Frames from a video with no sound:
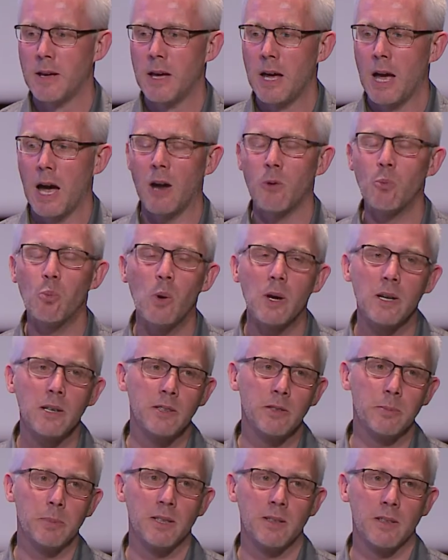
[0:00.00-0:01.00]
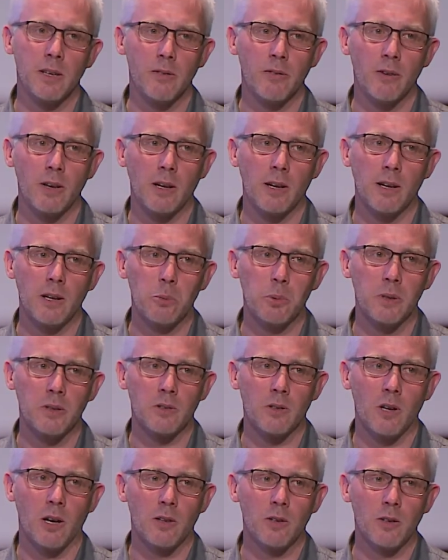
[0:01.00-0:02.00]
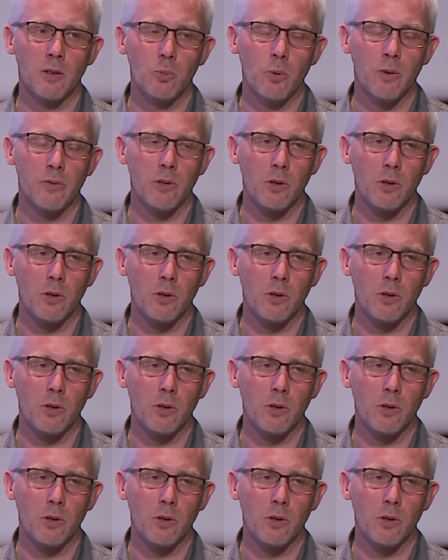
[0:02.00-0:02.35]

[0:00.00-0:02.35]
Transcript: And very specifically, we started with